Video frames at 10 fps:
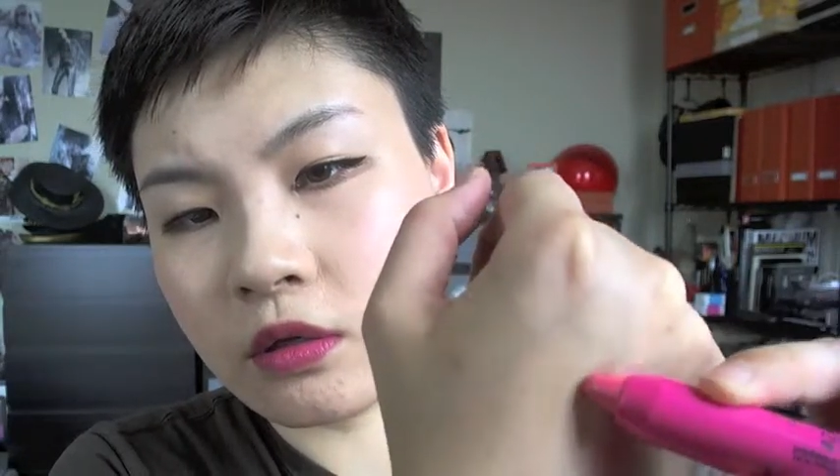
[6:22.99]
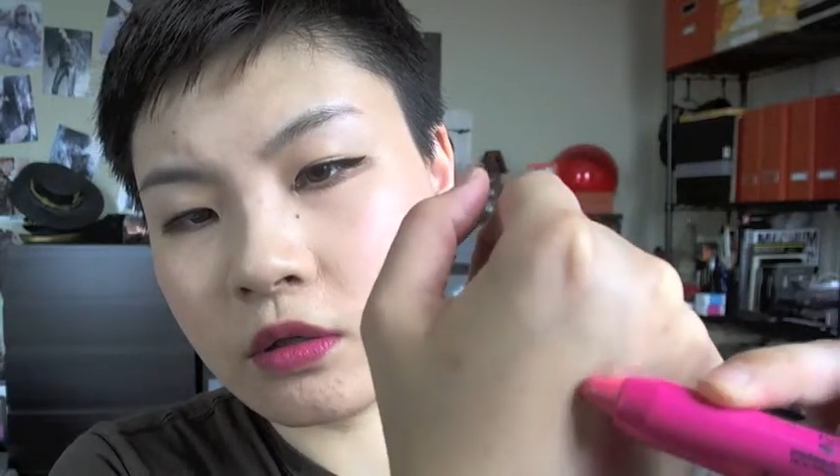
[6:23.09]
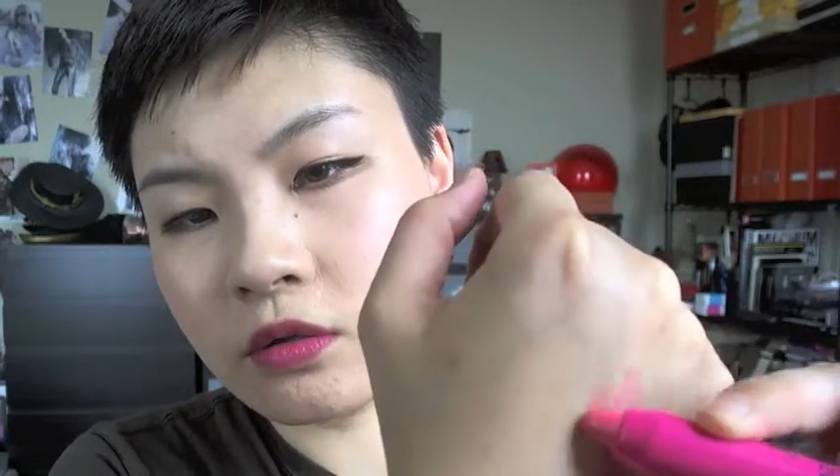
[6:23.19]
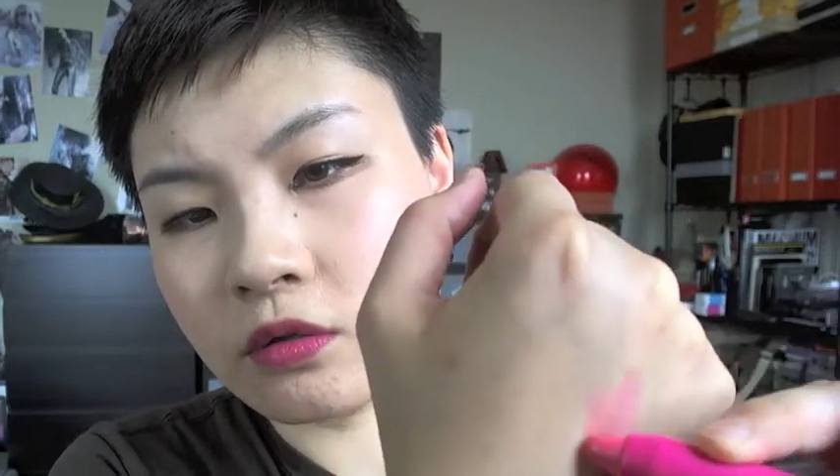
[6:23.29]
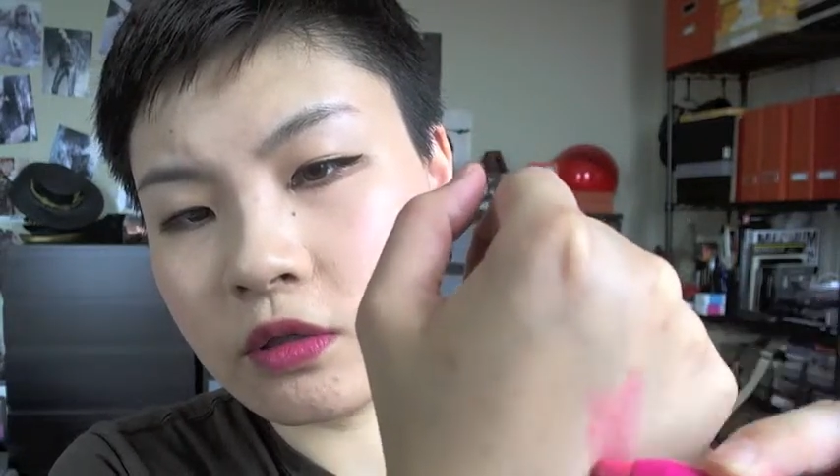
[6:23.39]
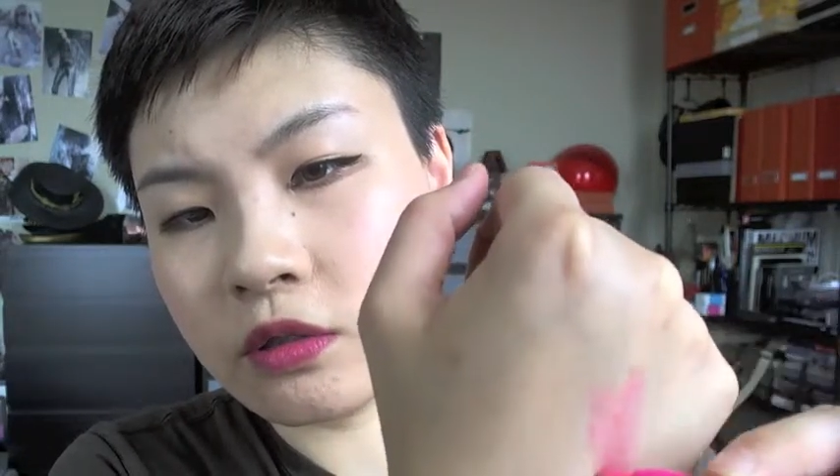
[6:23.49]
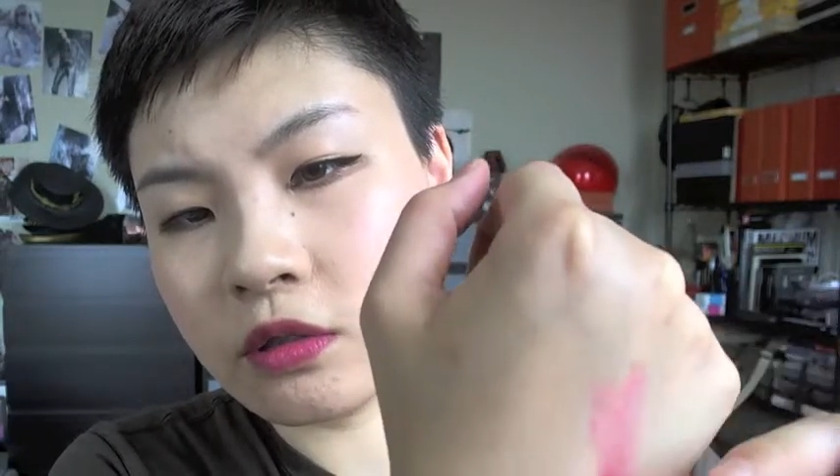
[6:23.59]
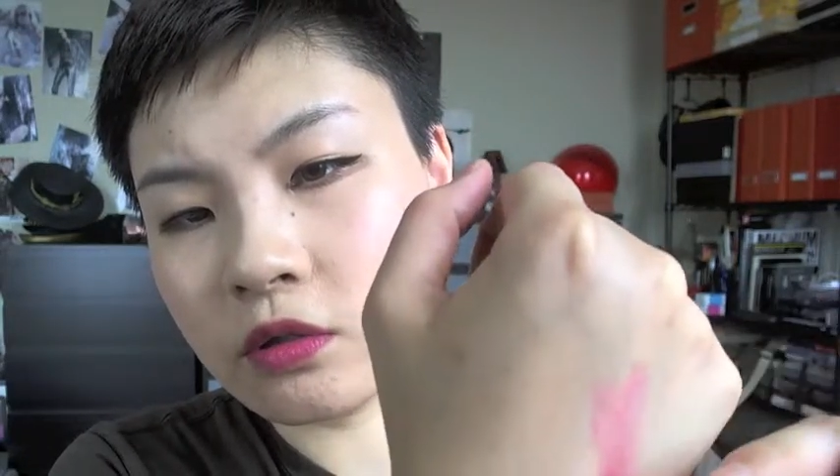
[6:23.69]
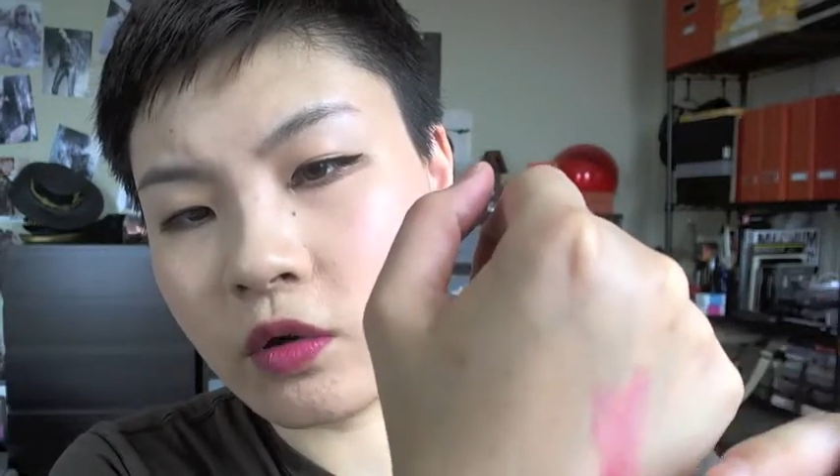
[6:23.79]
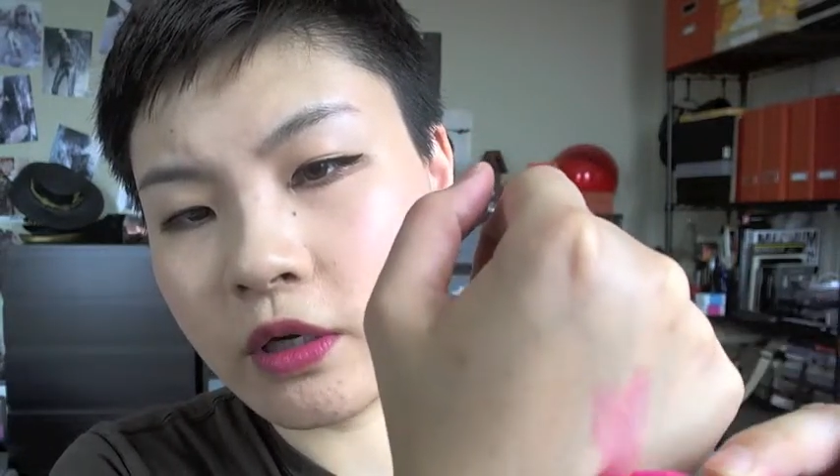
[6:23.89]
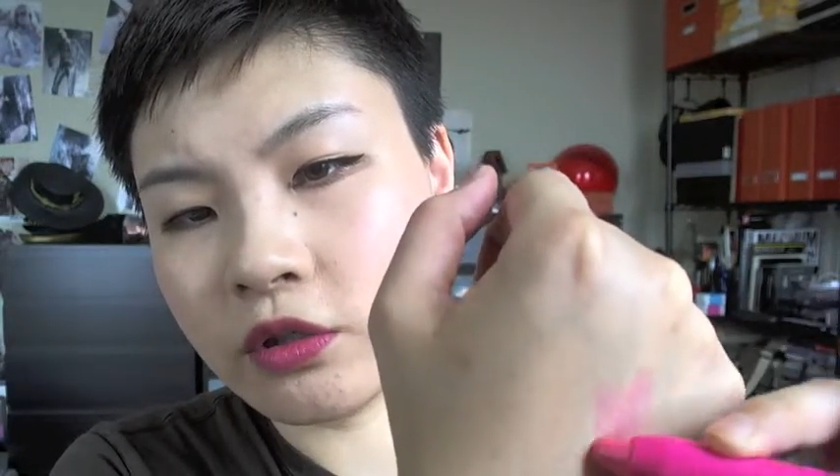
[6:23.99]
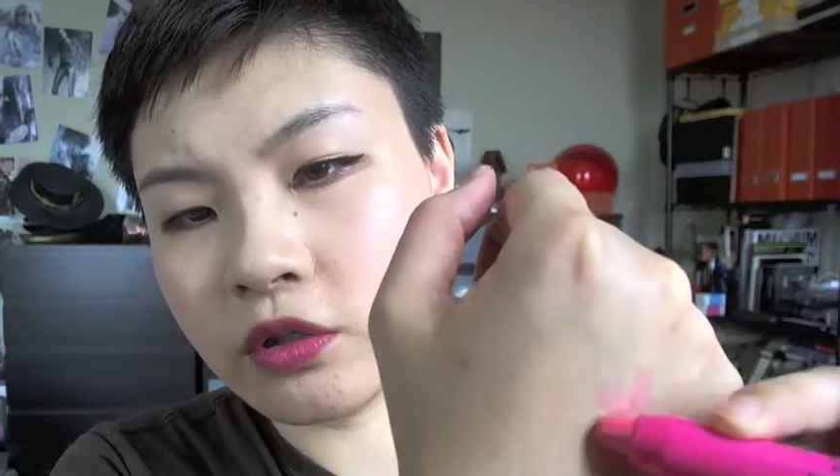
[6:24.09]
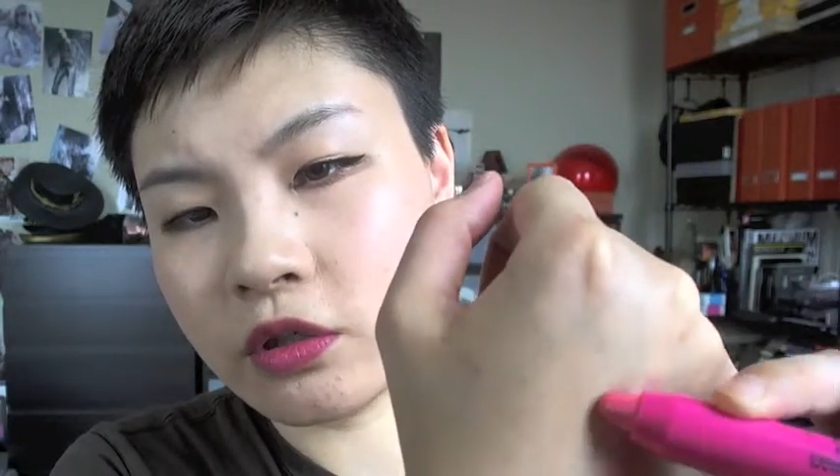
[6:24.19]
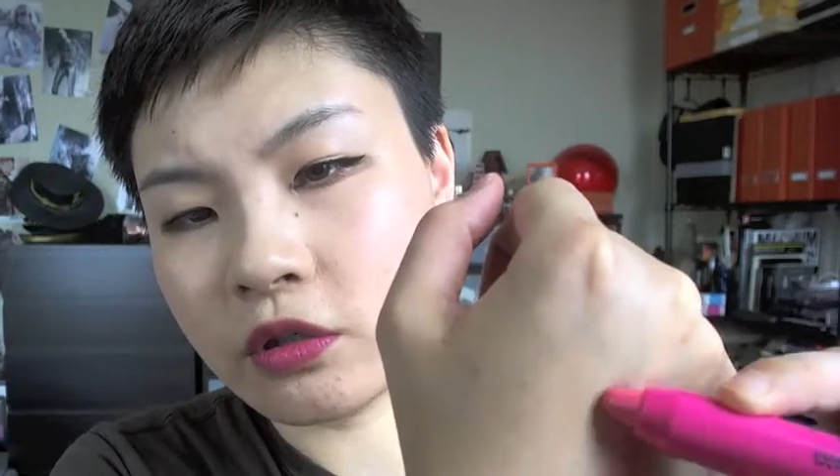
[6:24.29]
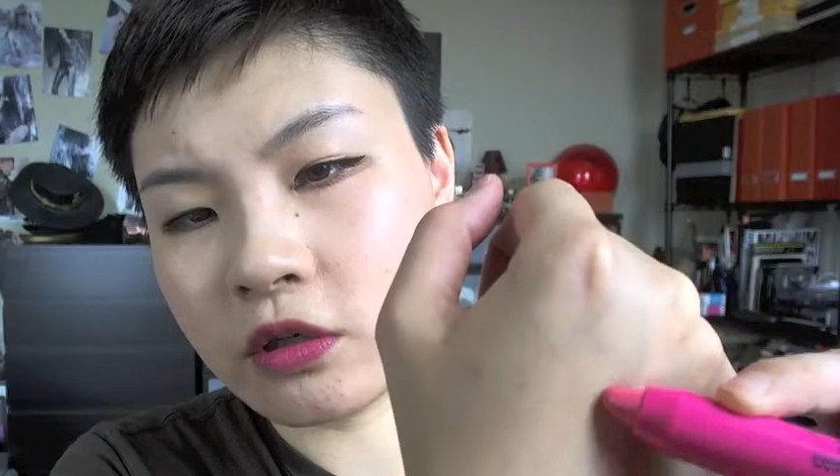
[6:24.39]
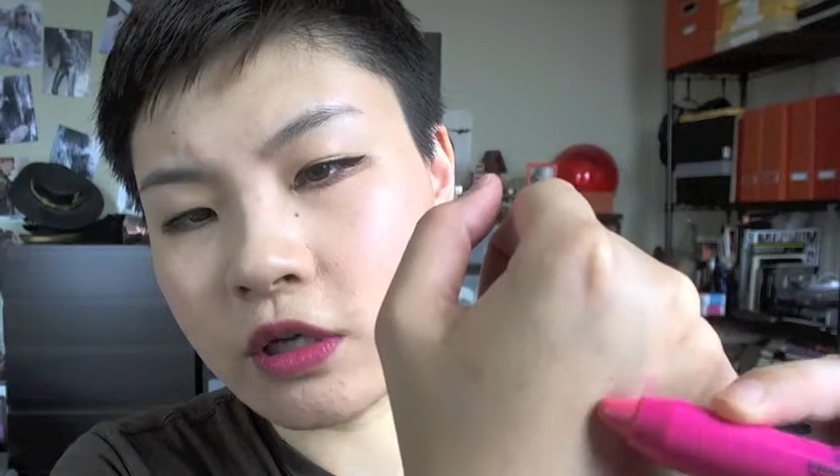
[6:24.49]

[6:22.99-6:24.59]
So this is quite sheer